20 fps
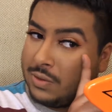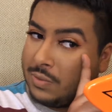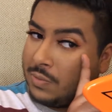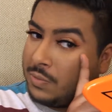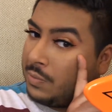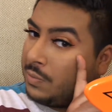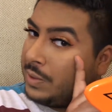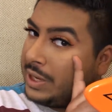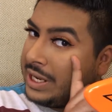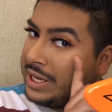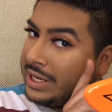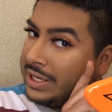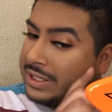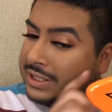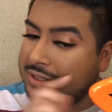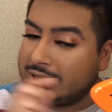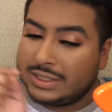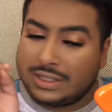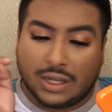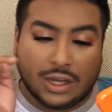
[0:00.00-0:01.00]

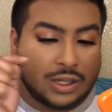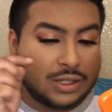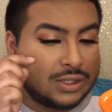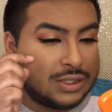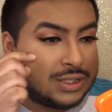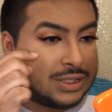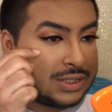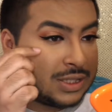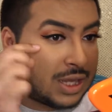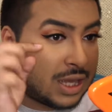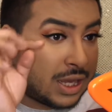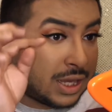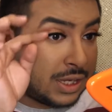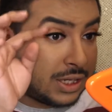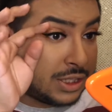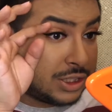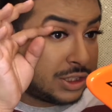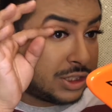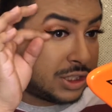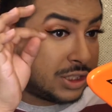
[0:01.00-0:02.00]
wings on the
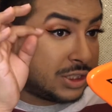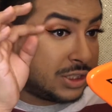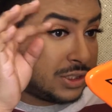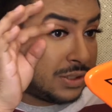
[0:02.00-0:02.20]
side just